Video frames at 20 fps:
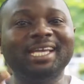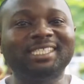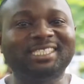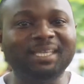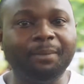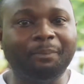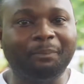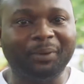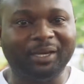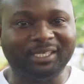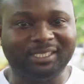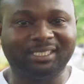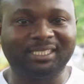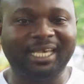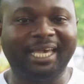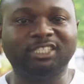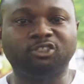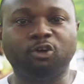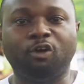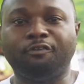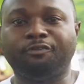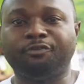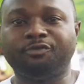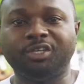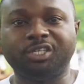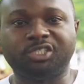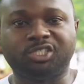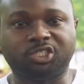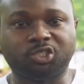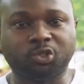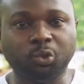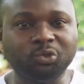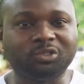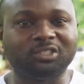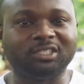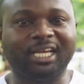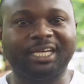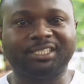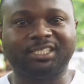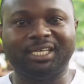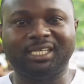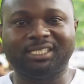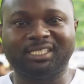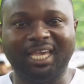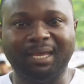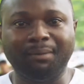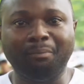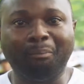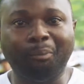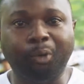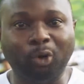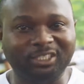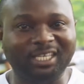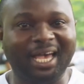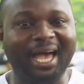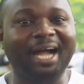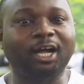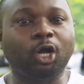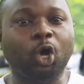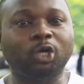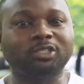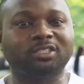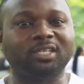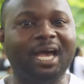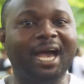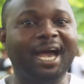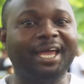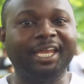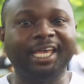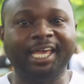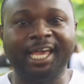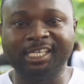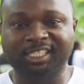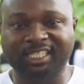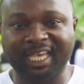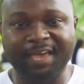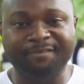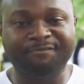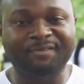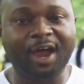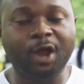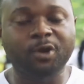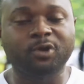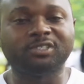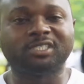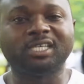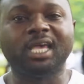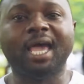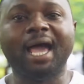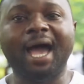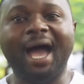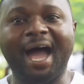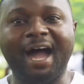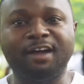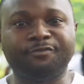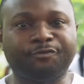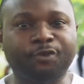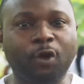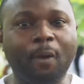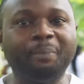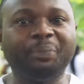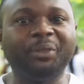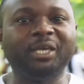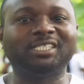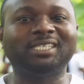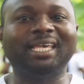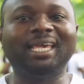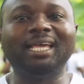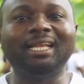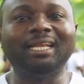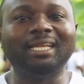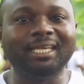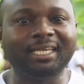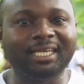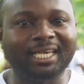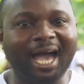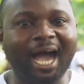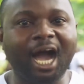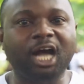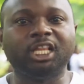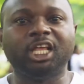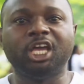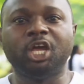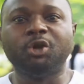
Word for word: eighty percent of the soot that is in Port Harcourt and its environs are from these illegal